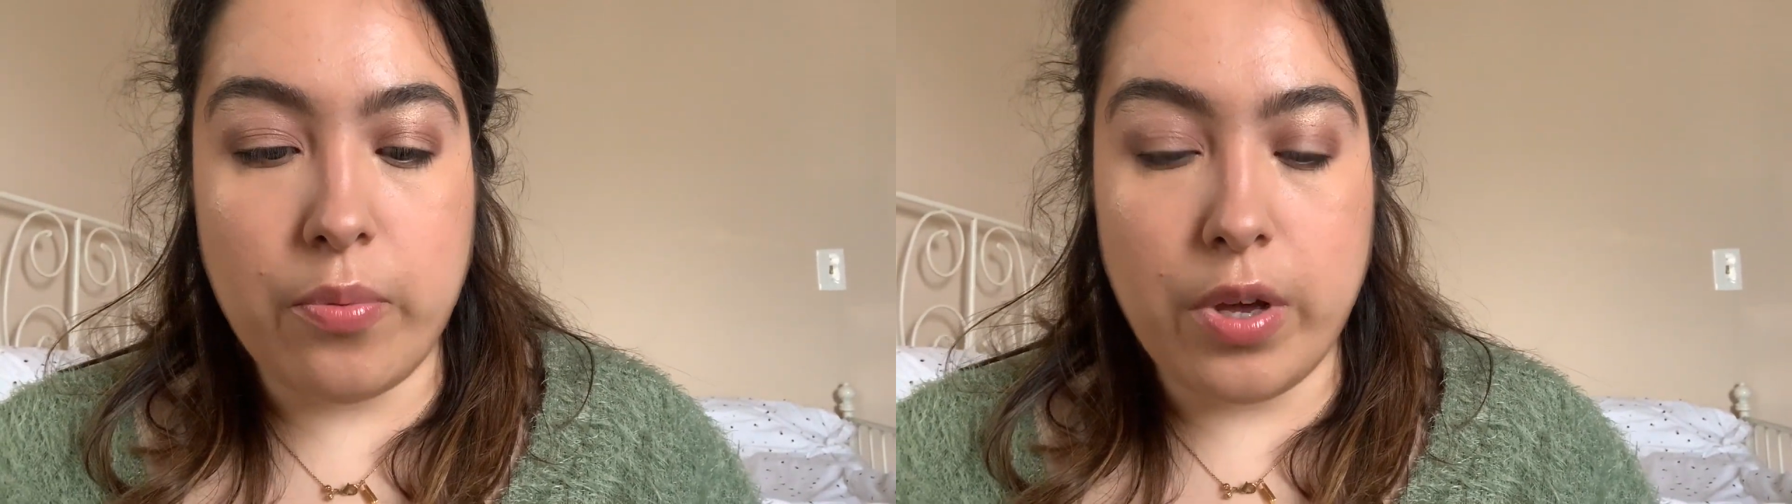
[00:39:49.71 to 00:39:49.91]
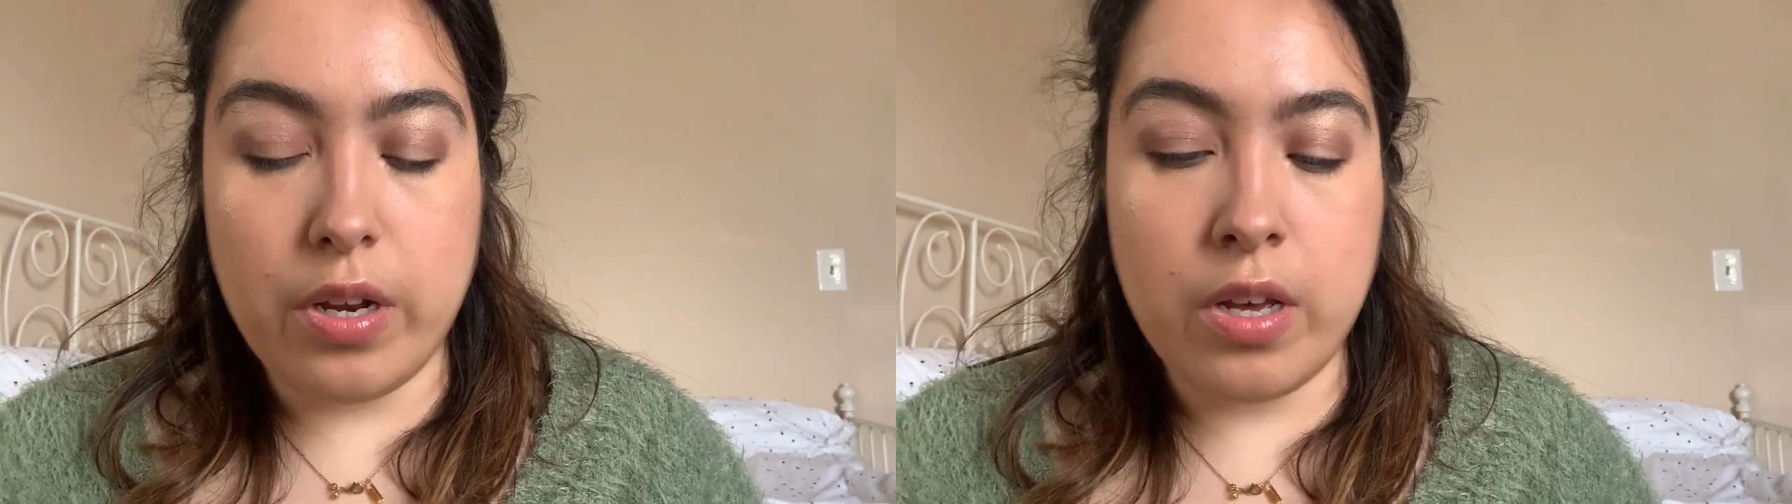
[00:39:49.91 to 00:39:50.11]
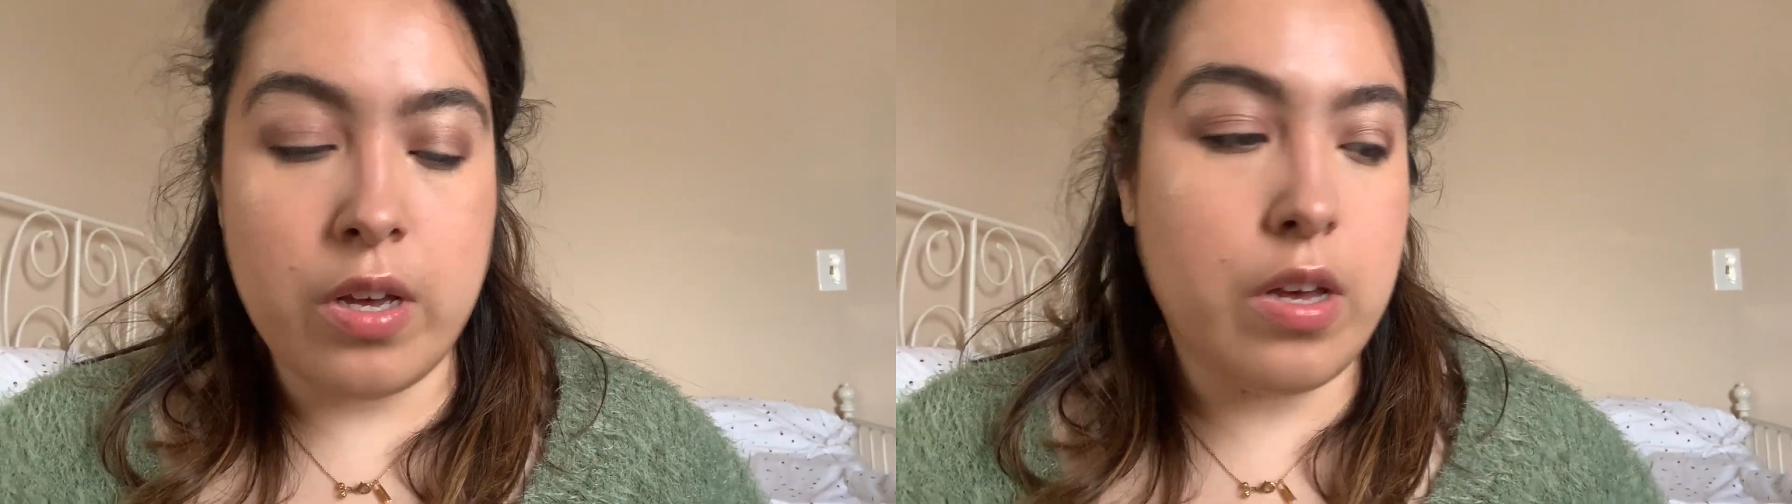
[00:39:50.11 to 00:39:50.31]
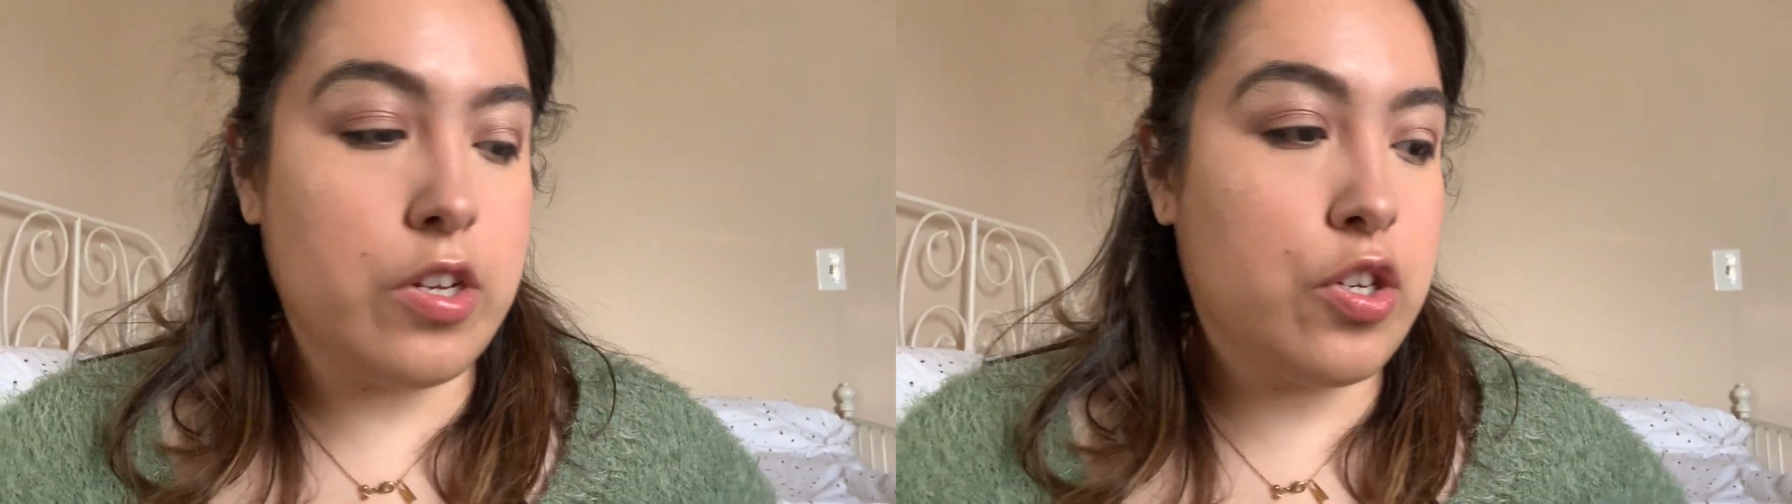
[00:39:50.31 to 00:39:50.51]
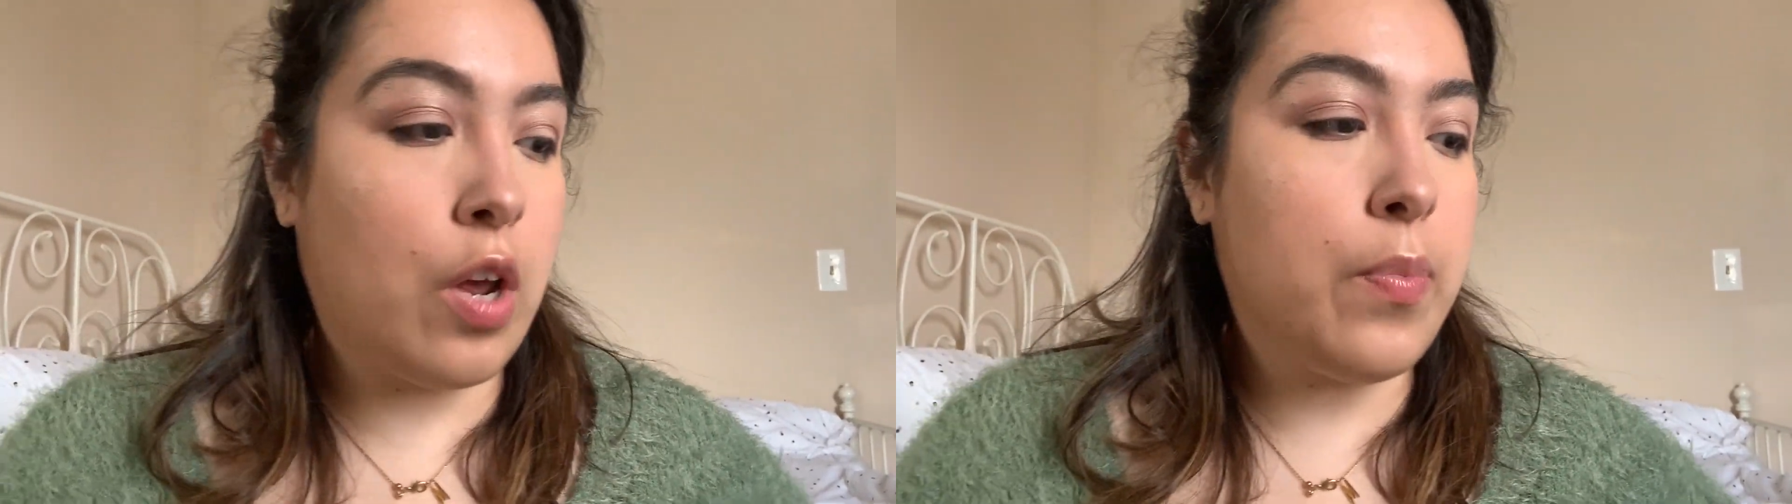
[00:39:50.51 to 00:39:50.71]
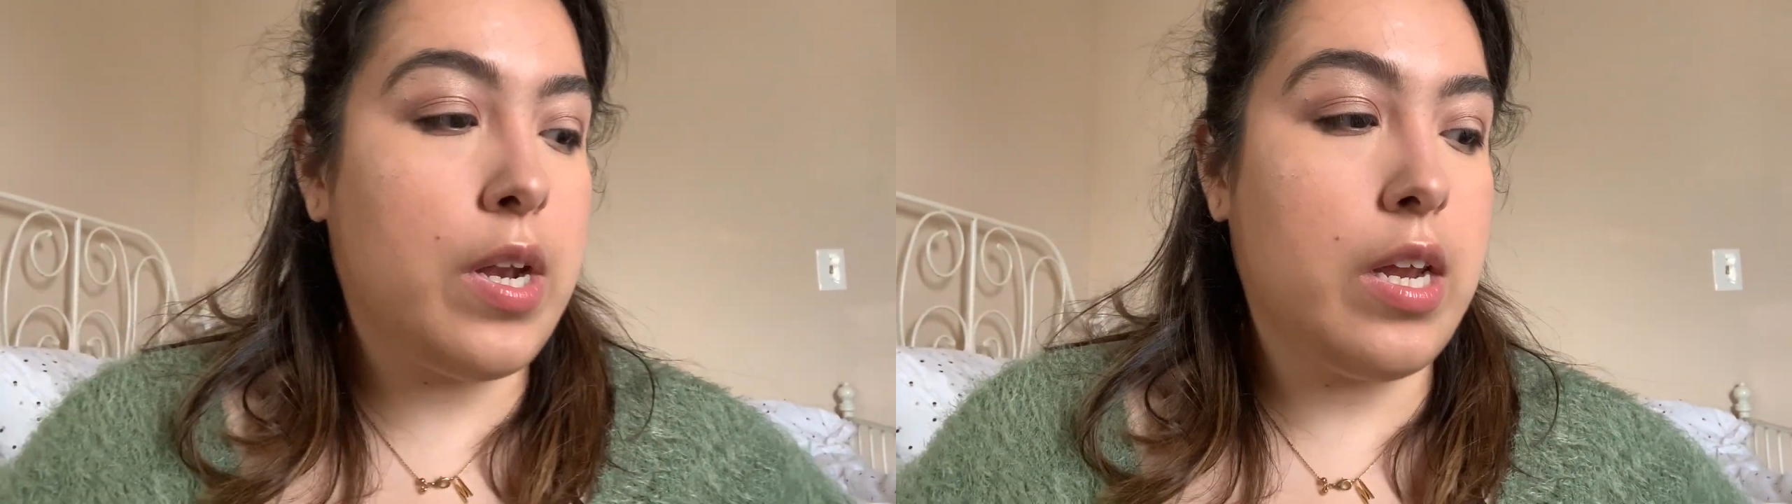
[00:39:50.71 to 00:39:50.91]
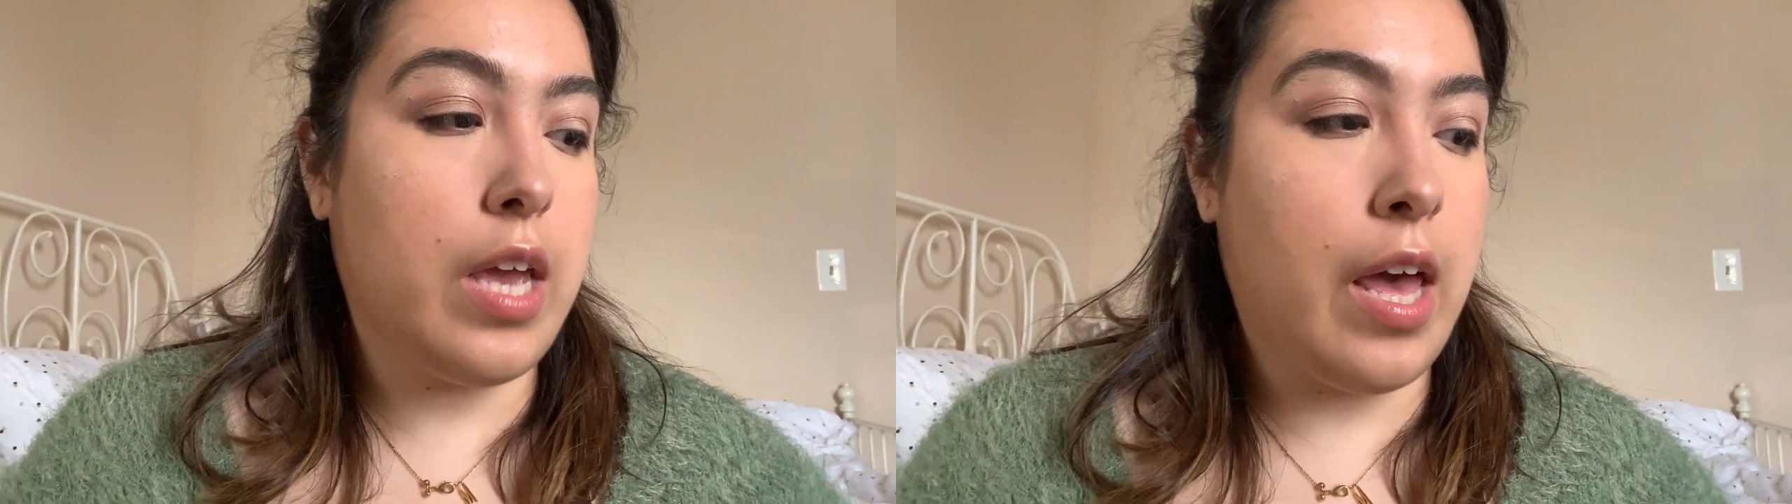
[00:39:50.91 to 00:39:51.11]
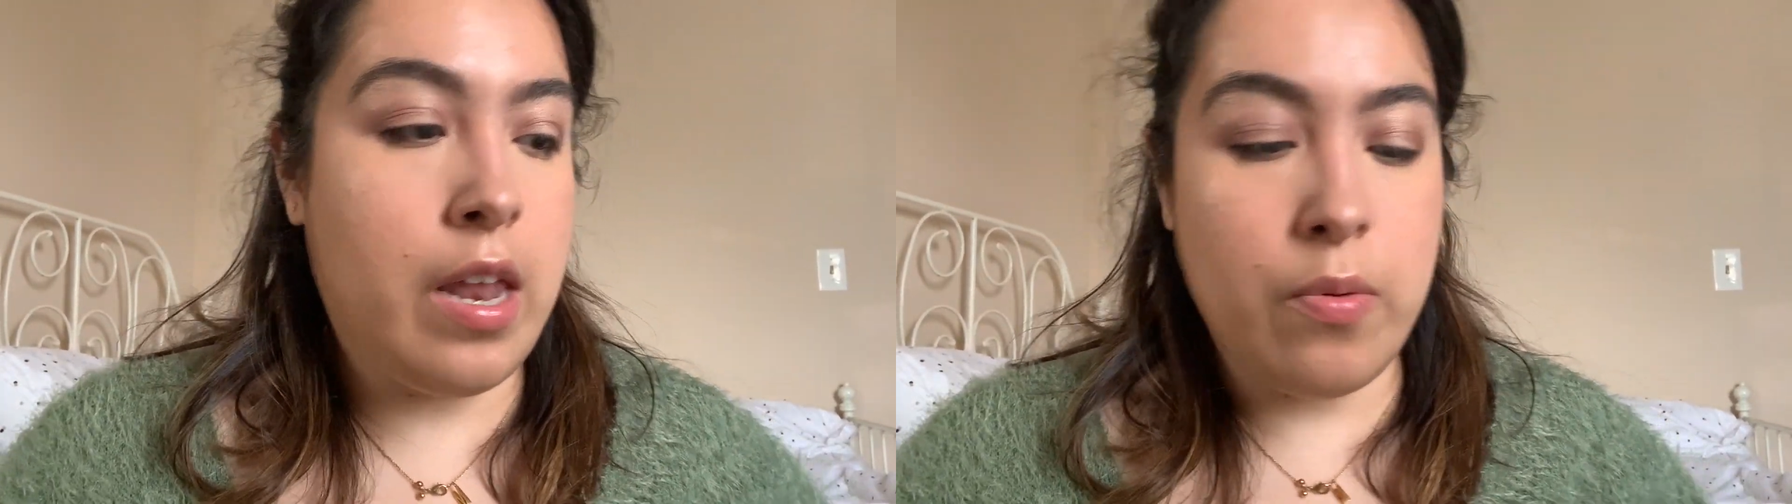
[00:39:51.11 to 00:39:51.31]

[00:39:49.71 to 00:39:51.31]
we're gonna sharpen it again